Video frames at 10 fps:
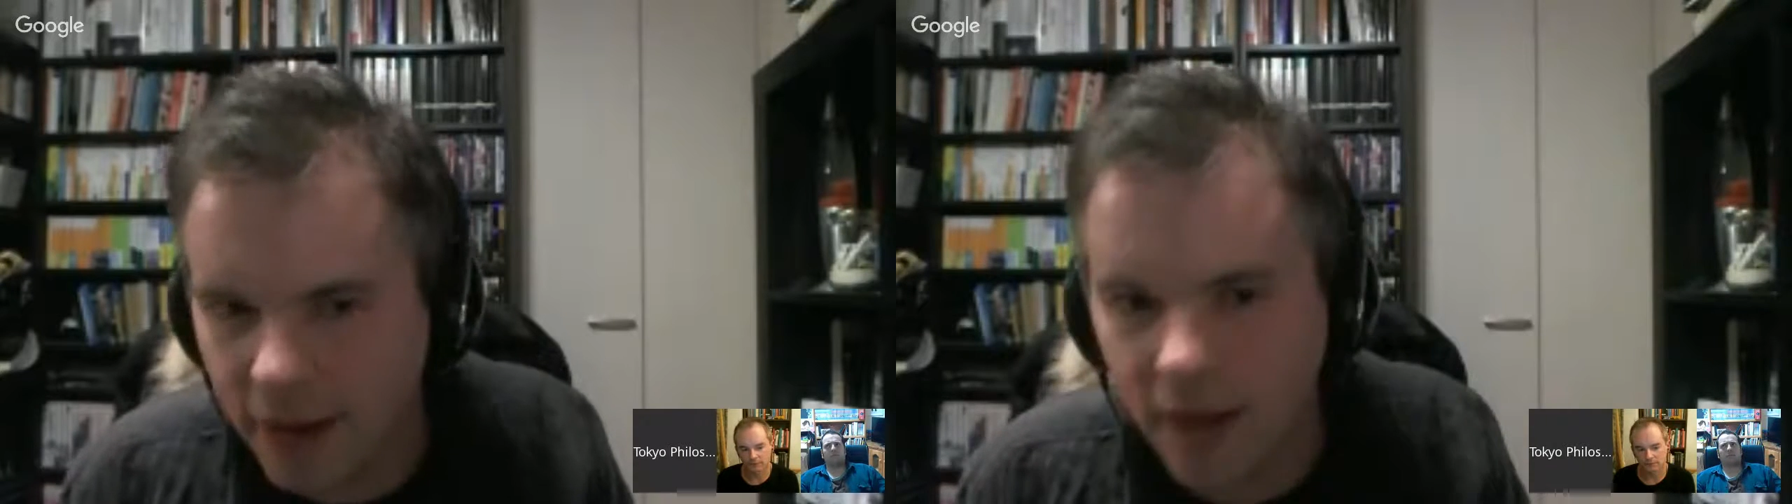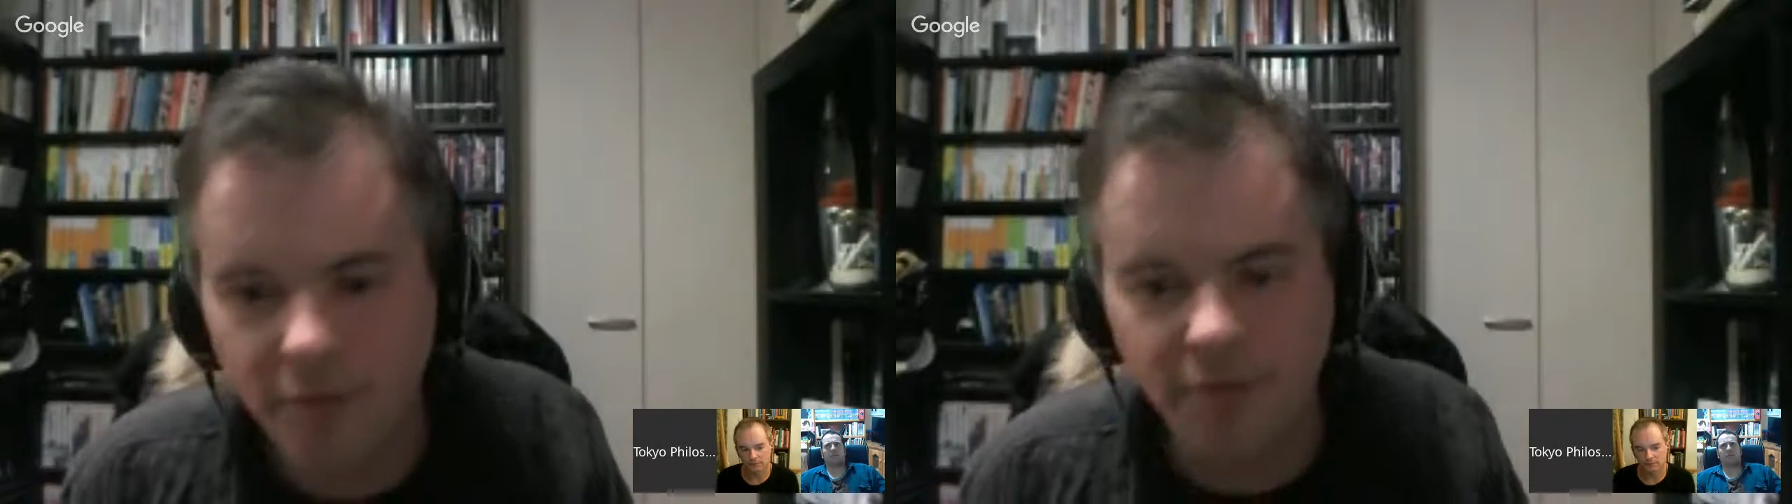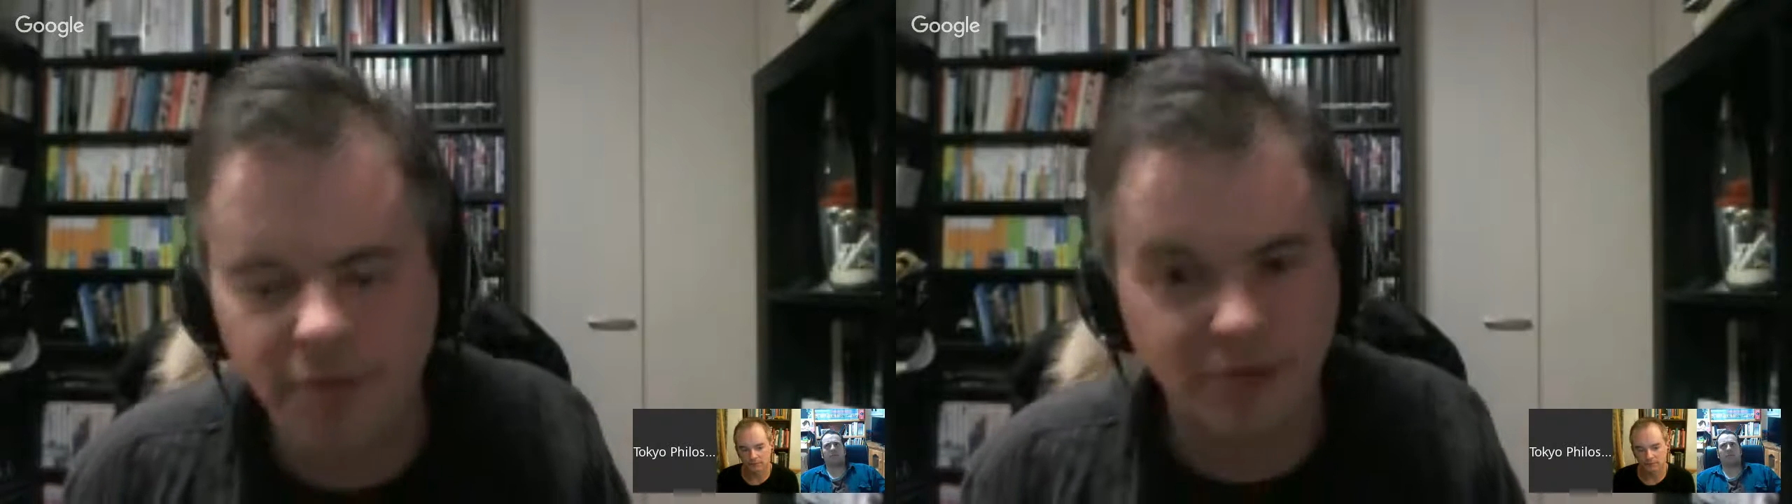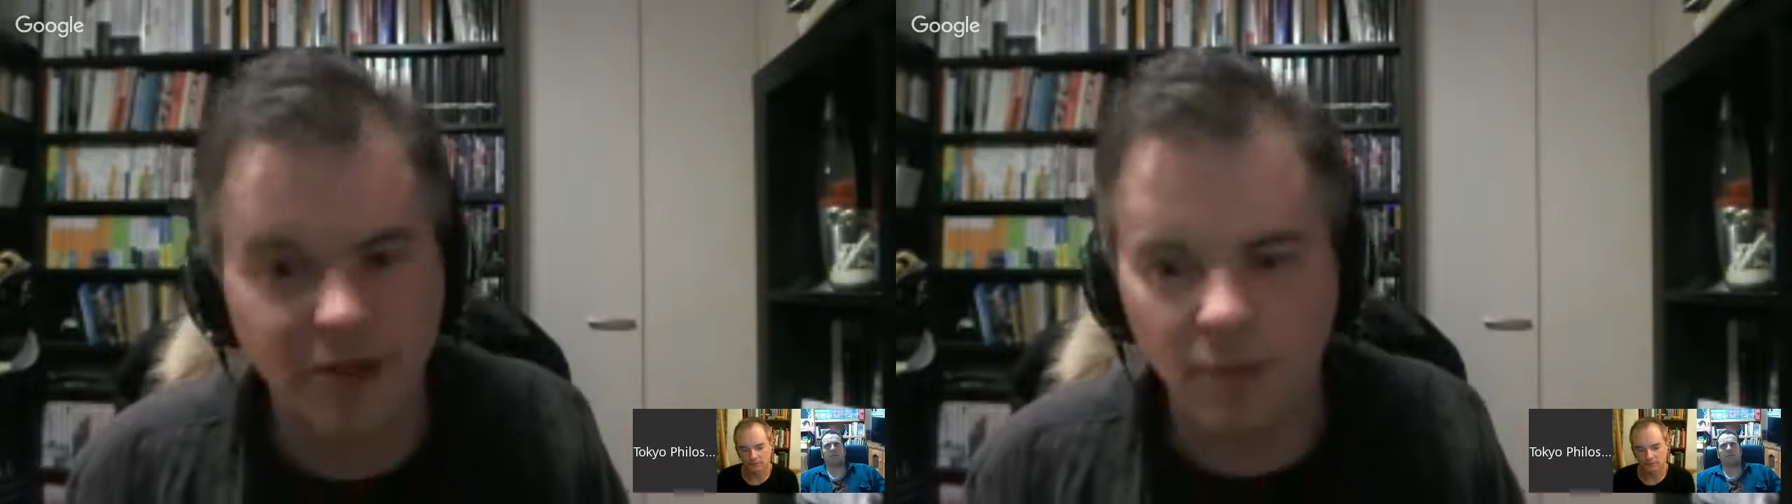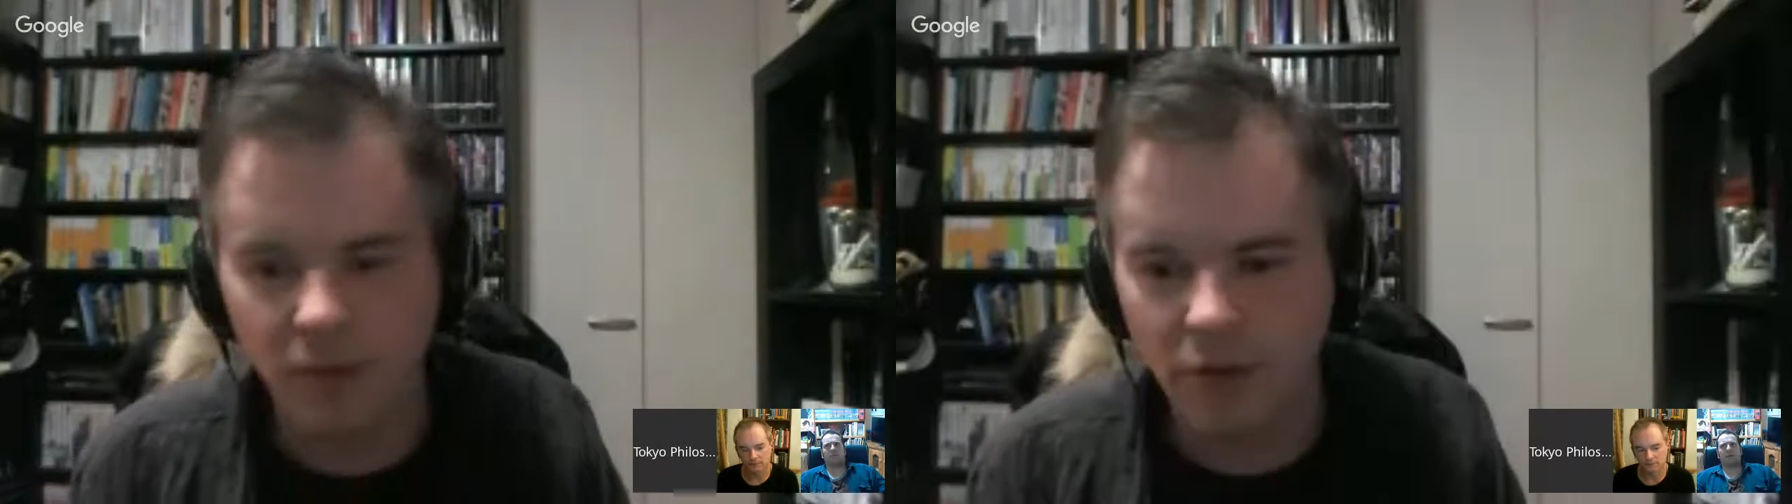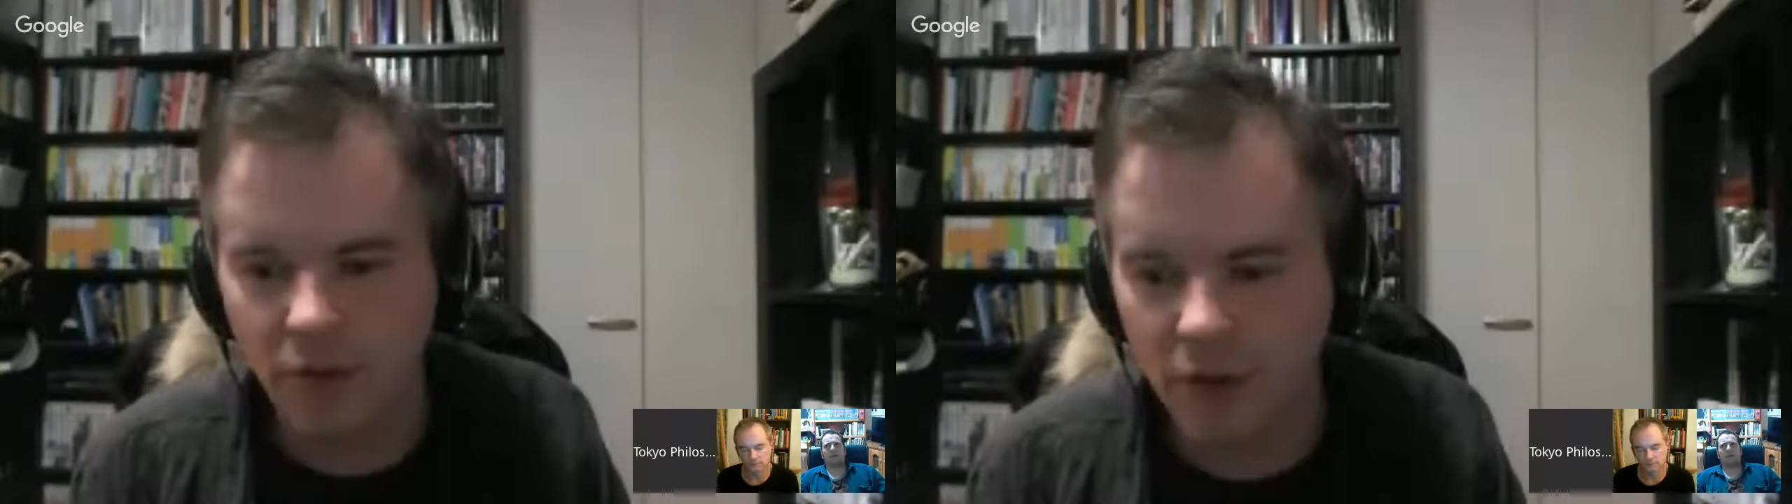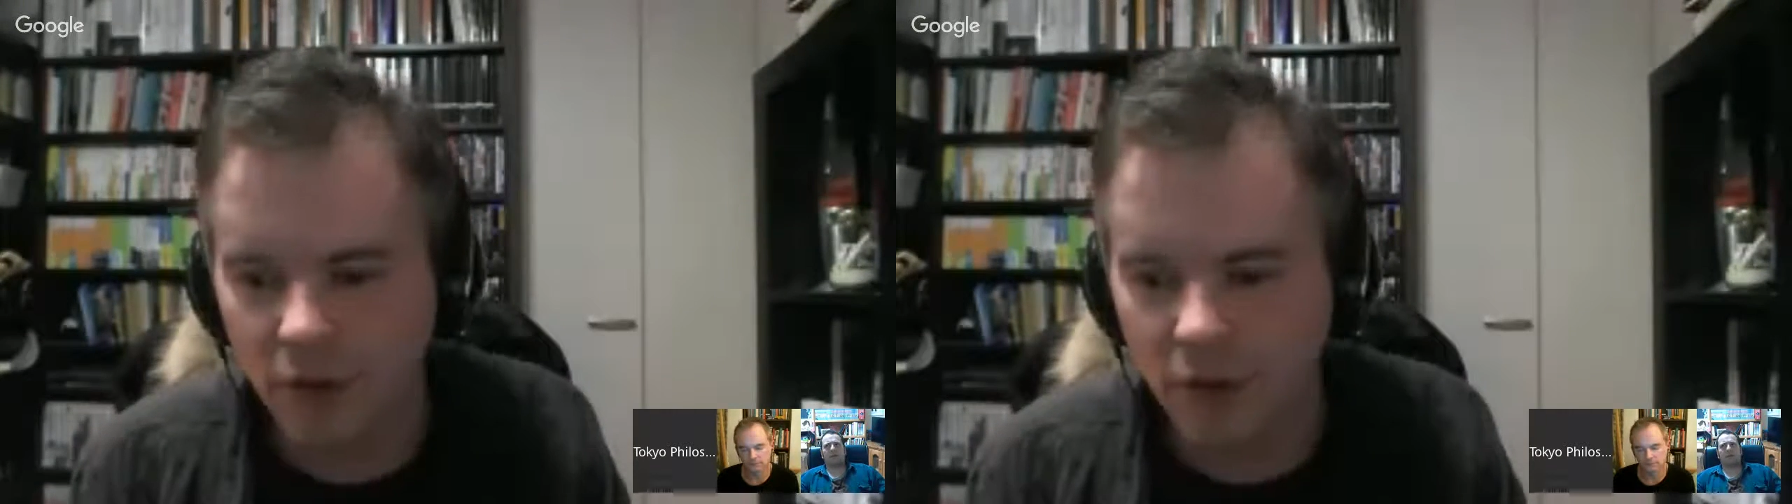for example,